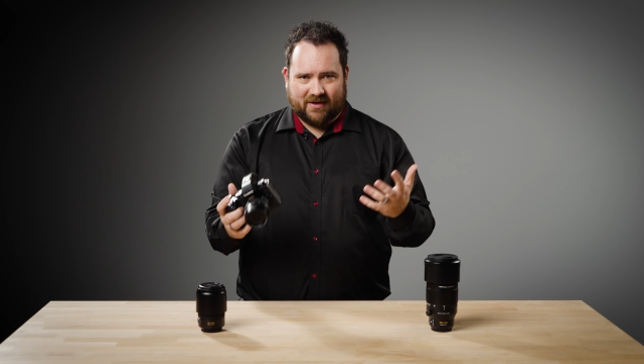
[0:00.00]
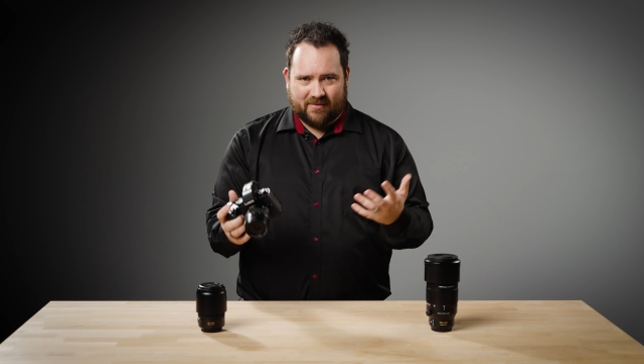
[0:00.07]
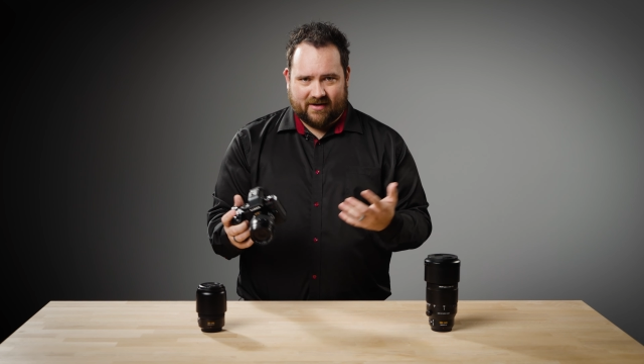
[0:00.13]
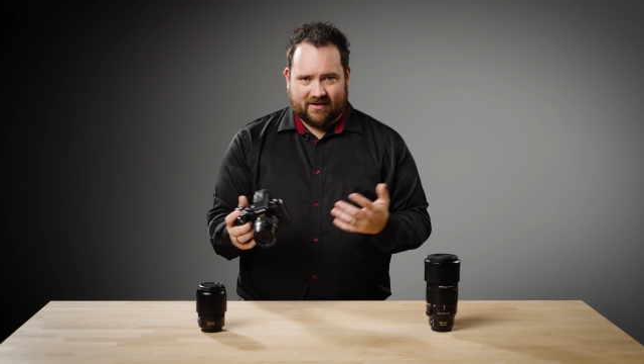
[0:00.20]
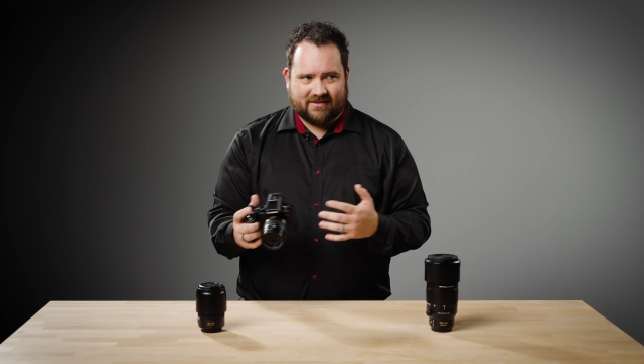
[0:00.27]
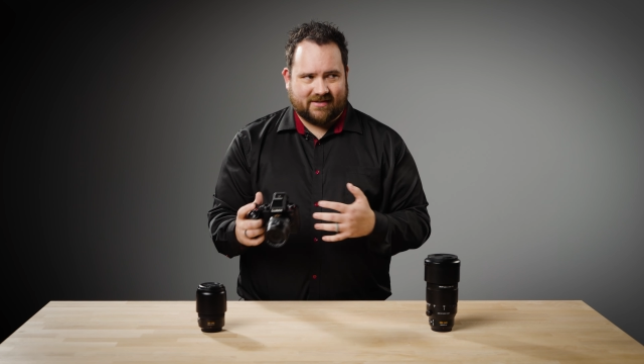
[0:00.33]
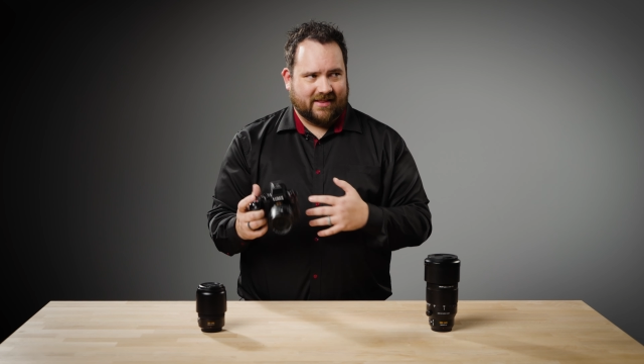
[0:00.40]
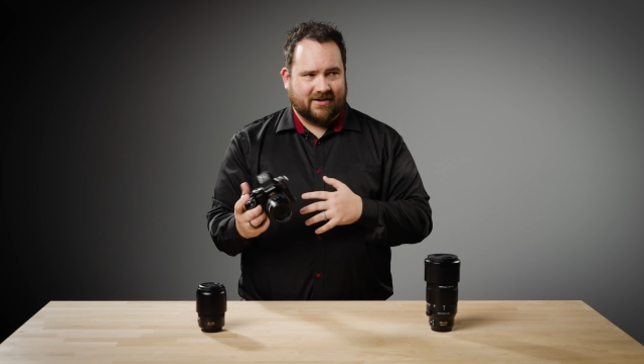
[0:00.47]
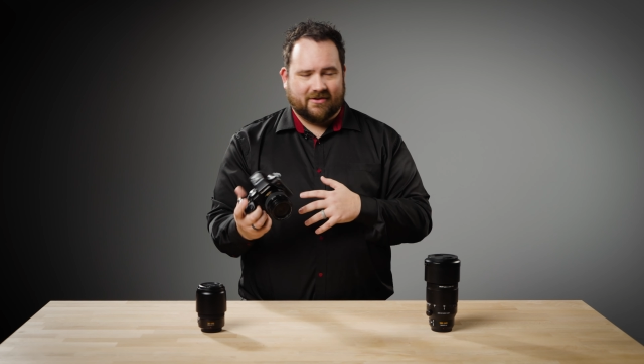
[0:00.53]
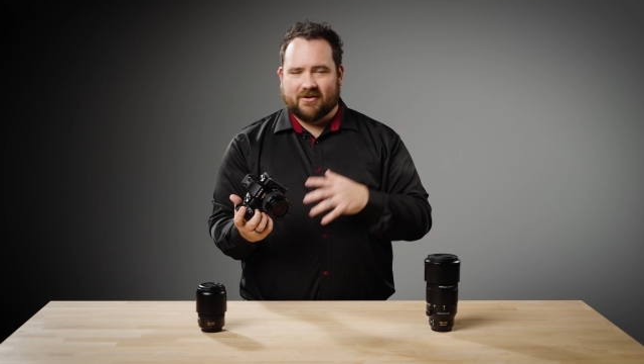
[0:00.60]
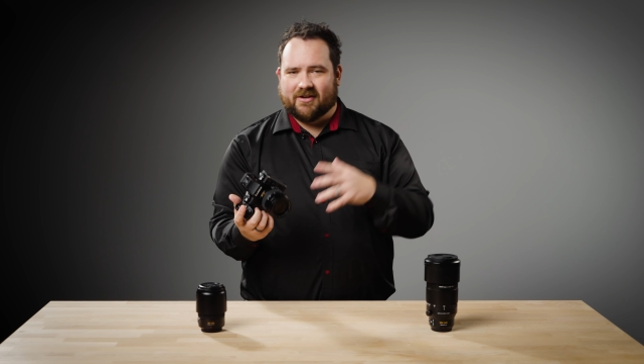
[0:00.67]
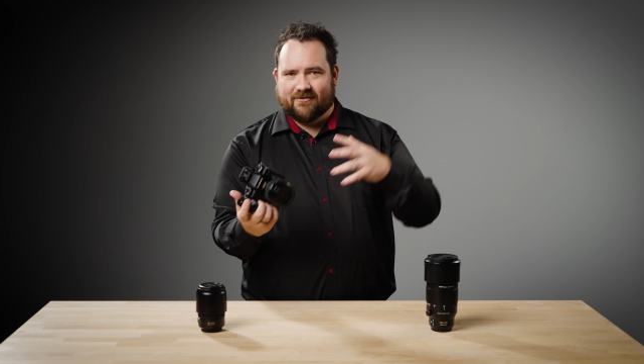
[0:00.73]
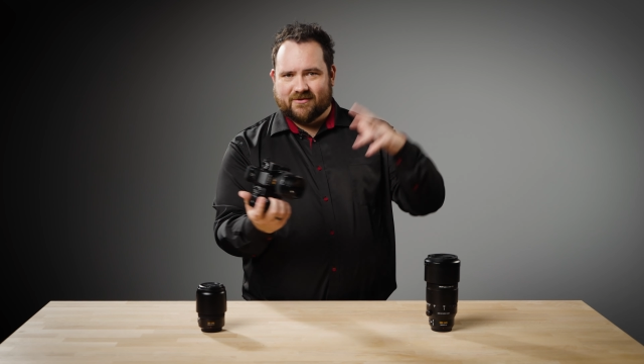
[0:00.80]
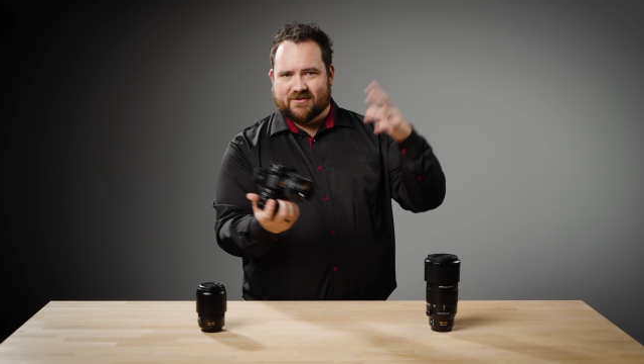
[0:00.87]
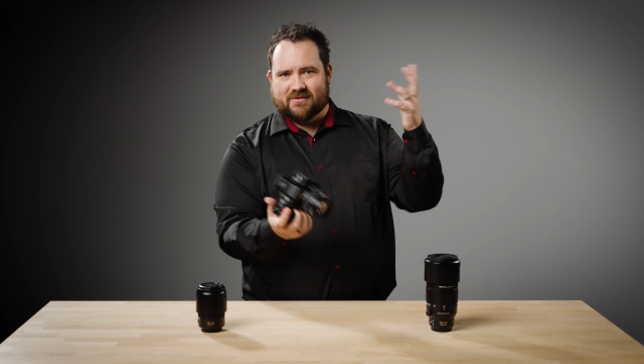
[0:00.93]
minutes and then
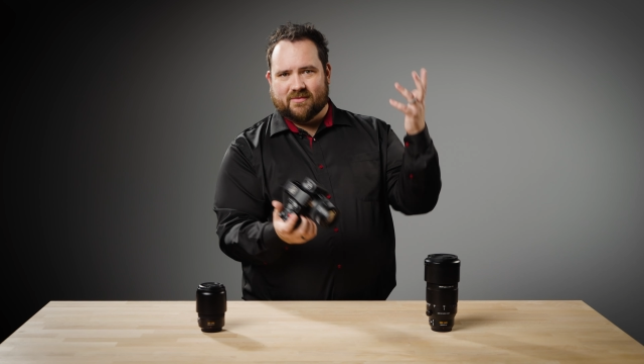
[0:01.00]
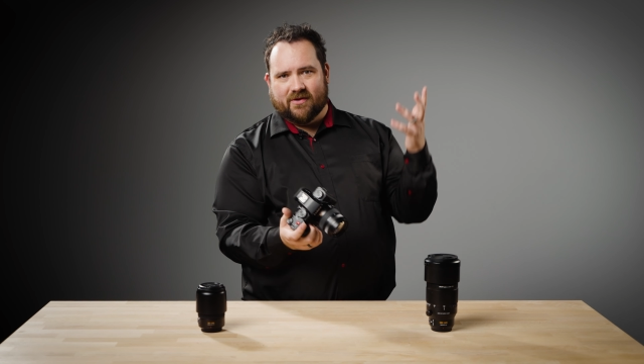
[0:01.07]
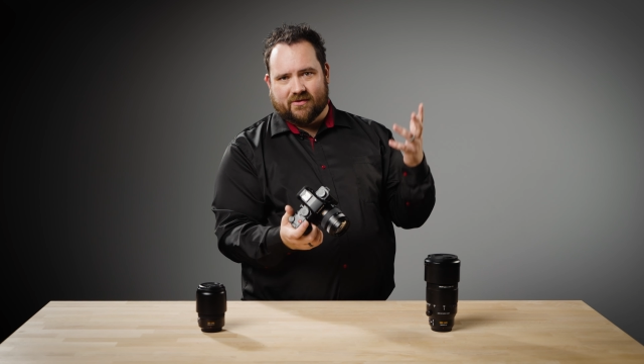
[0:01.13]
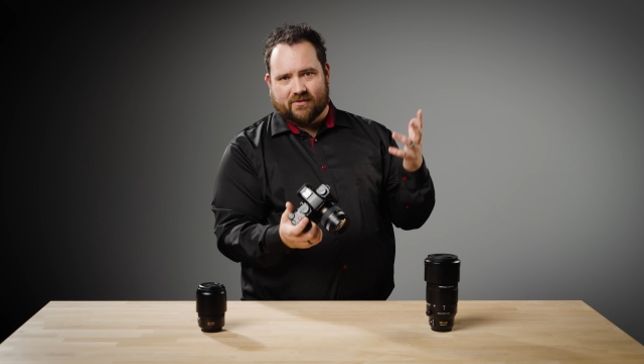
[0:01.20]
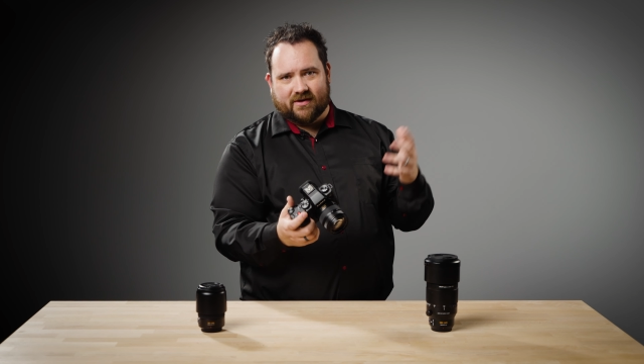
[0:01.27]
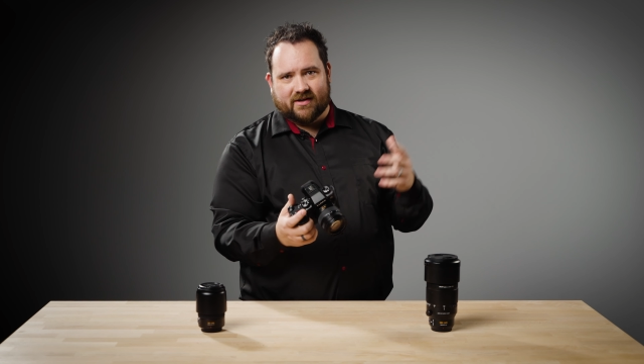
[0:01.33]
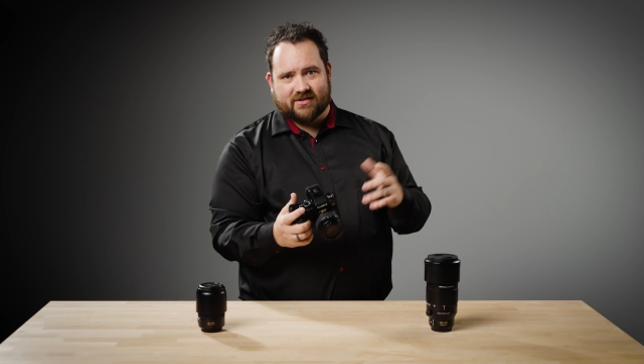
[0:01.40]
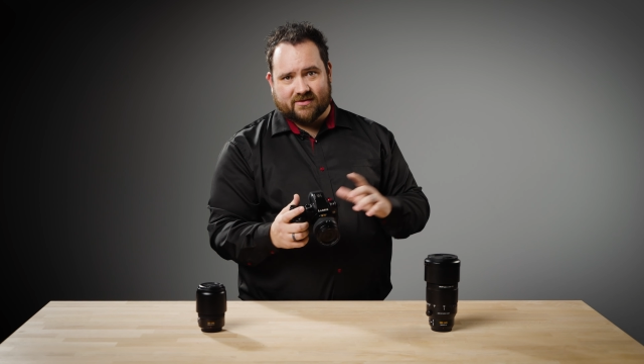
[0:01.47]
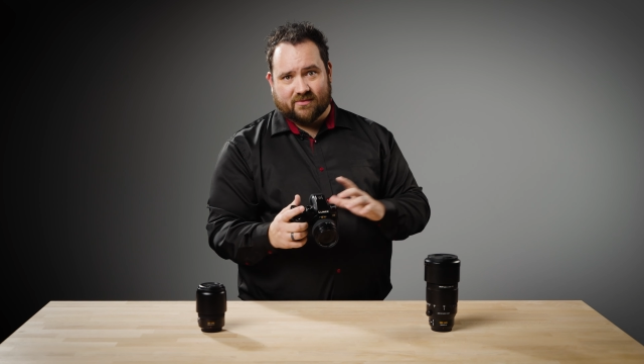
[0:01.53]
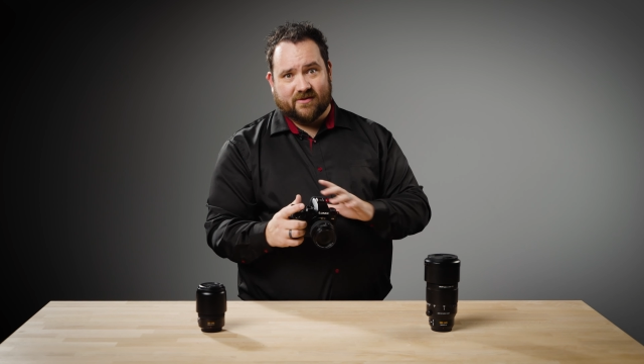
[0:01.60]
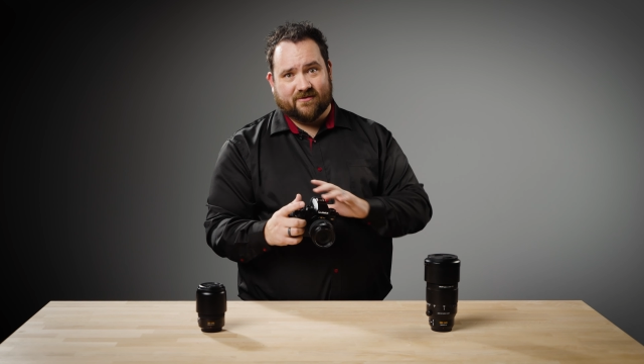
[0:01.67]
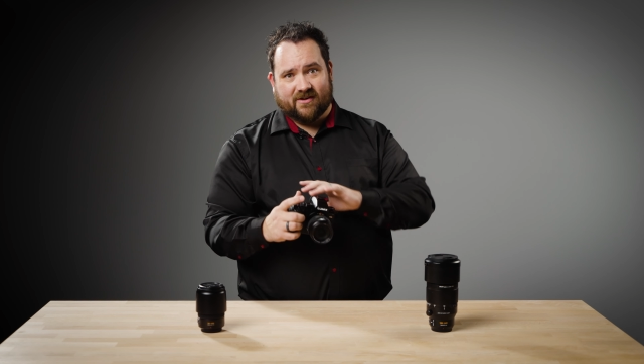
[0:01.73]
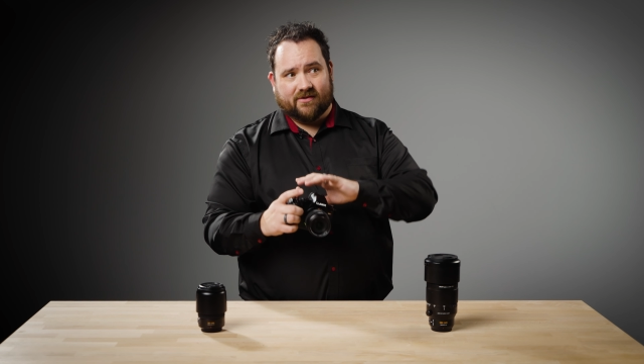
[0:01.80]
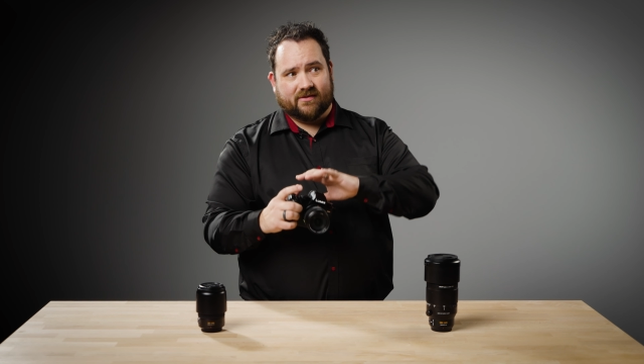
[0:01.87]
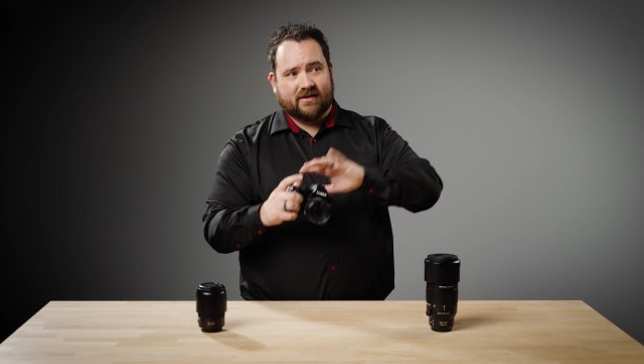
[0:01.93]
looking for some other ones. And we
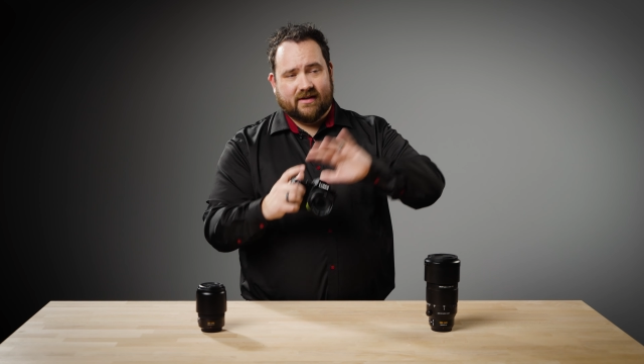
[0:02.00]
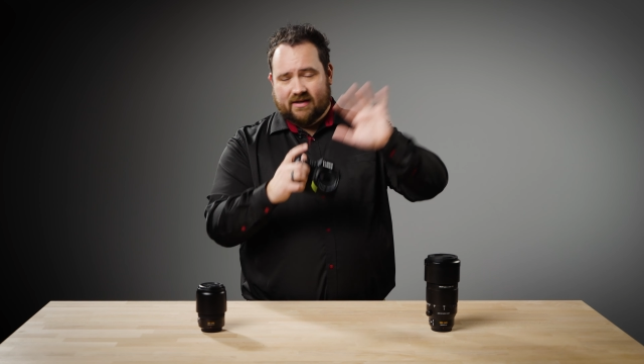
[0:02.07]
found